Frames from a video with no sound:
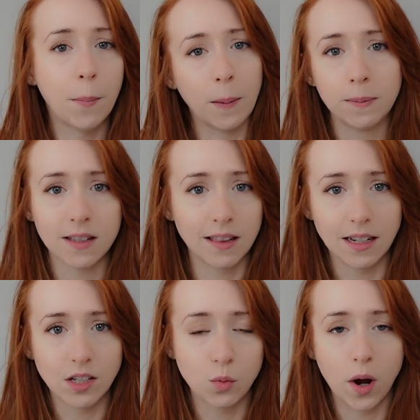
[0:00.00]
pubs and
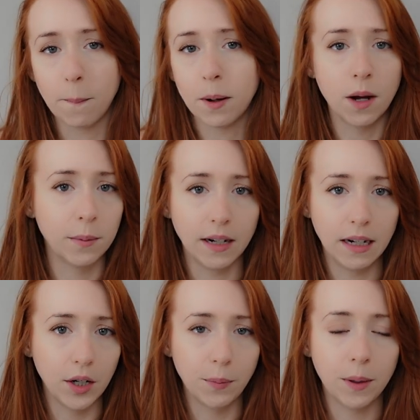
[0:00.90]
things weren't
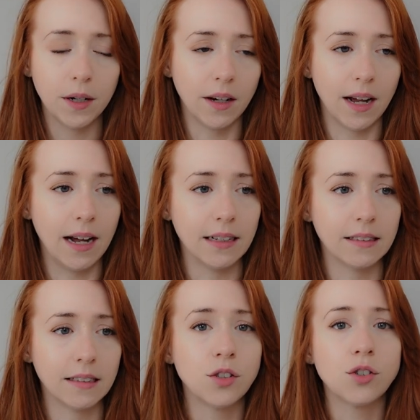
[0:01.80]
permanently open
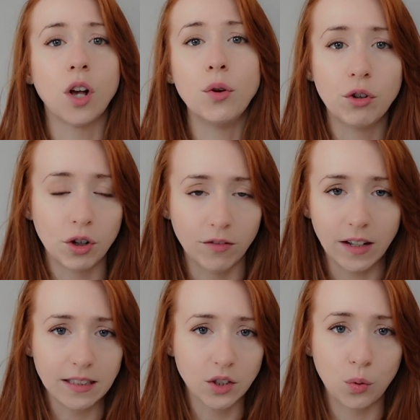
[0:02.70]
and social
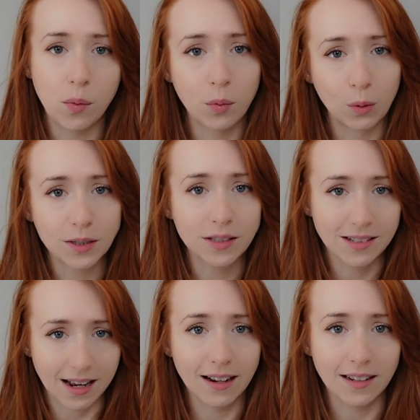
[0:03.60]
events were more
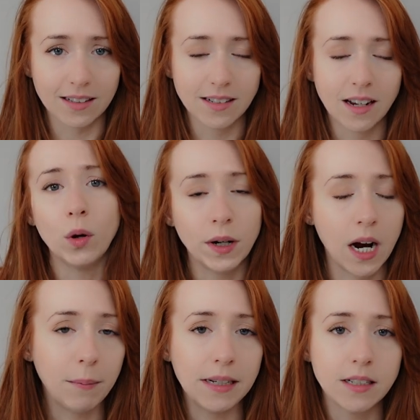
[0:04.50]
staggered. We were
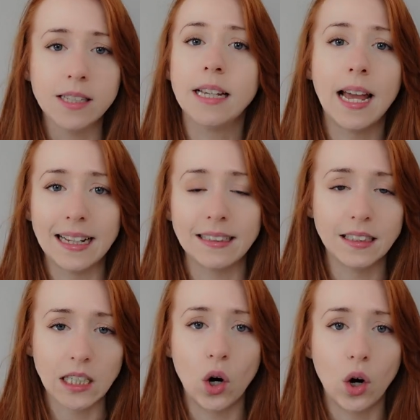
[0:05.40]
coming to the
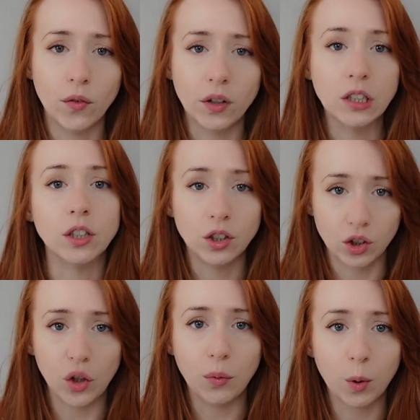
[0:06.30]
end of the
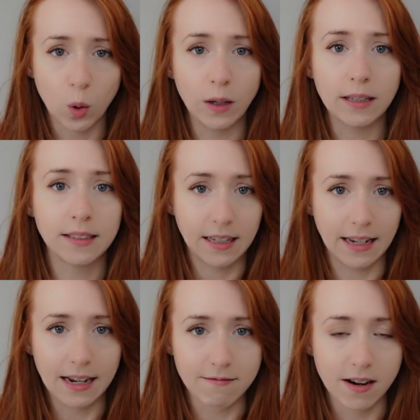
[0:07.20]
Zoom quiz
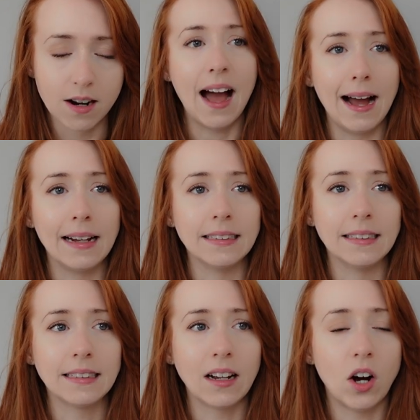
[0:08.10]
era,
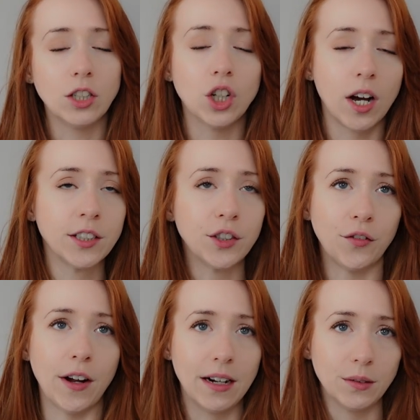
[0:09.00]
and I just
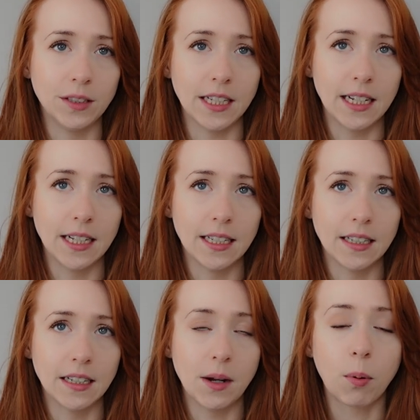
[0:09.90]
found it
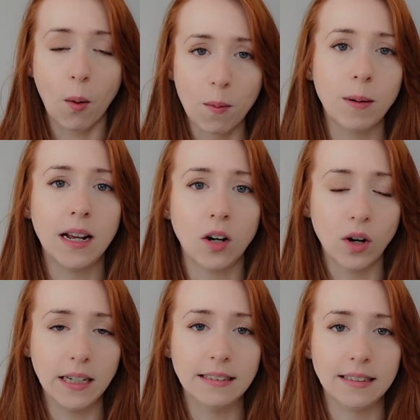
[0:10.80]
probably a
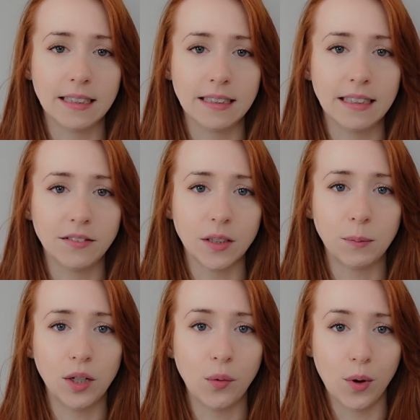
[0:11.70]
lot easier than if
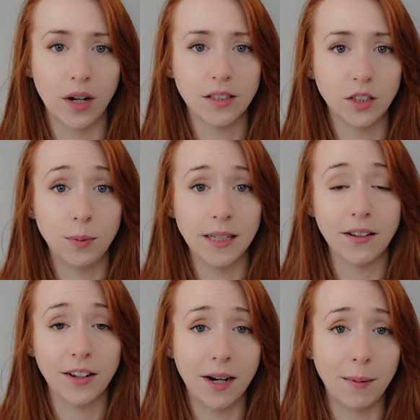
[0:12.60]
somebody were to be
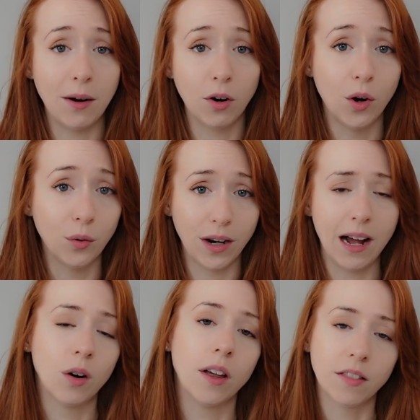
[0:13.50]
giving up alcohol
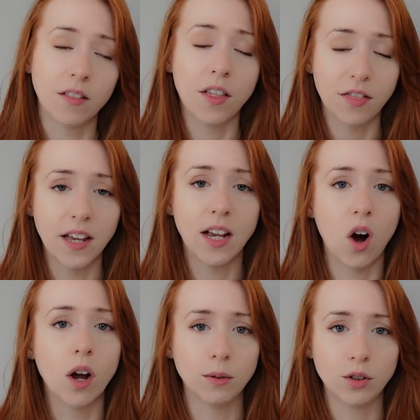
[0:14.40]
now. Like, I think
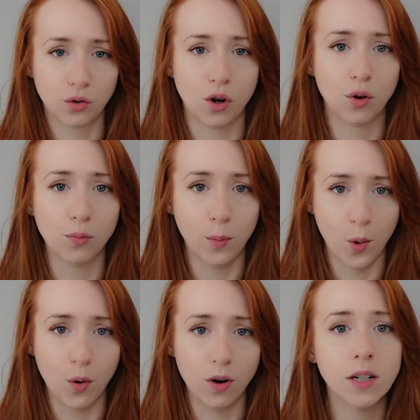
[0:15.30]
I would struggle
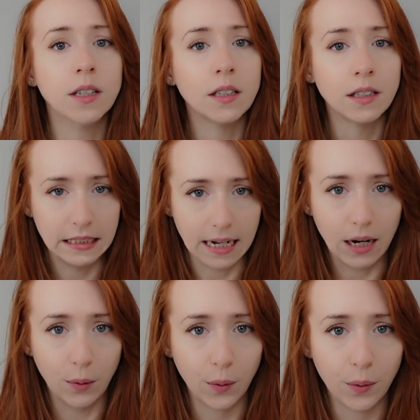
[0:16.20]
more
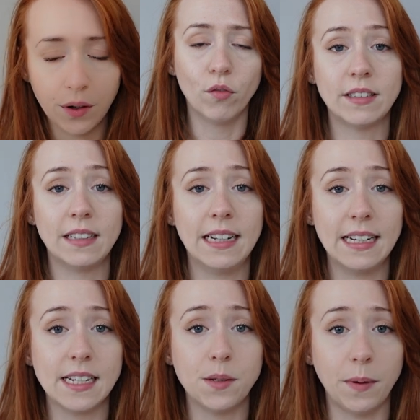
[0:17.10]
now. Obviously,
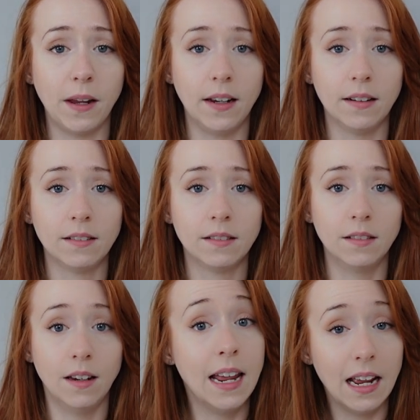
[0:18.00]
it has been
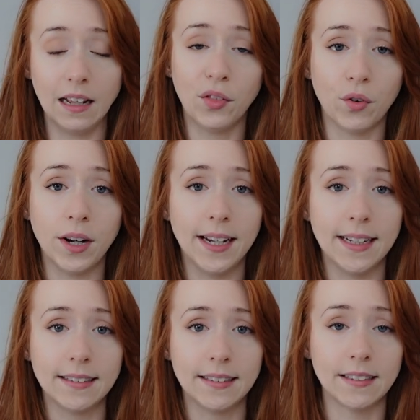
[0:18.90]
nearly three
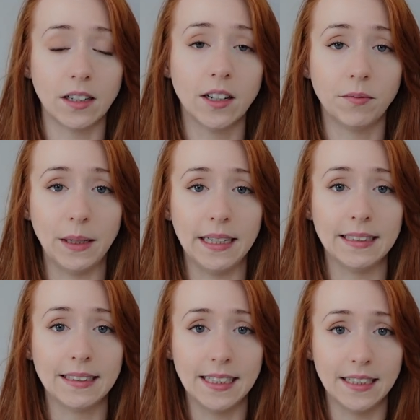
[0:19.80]
years since I have
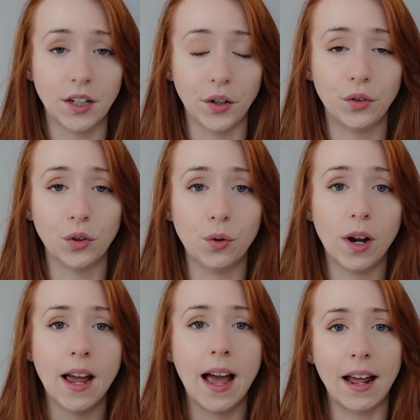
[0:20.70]
been teetotal,
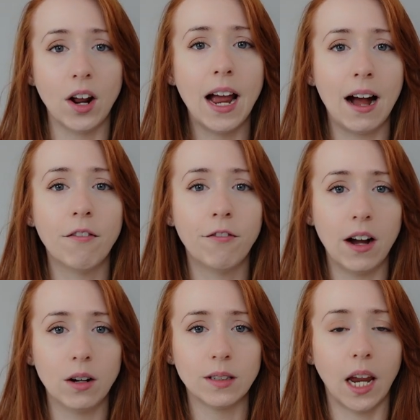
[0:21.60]
and I have
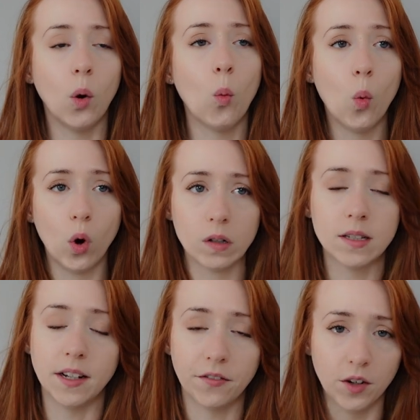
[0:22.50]
found it was
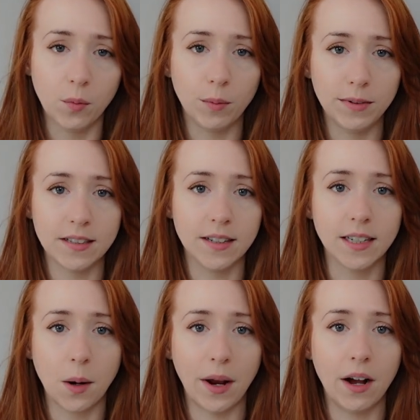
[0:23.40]
different when we
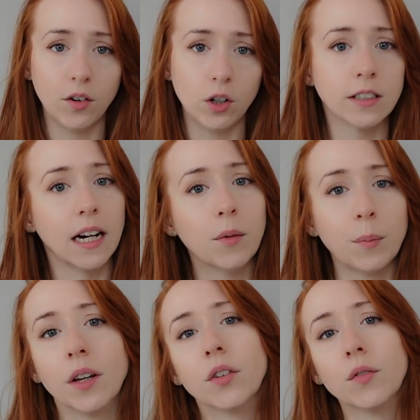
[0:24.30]
started coming out of lockdown
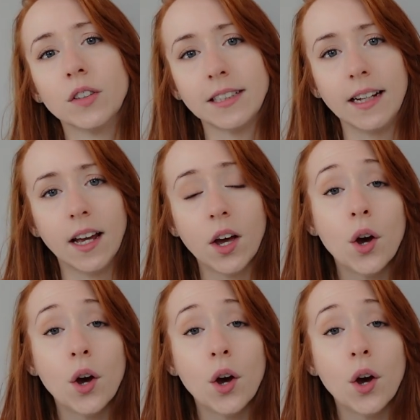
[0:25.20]
because obviously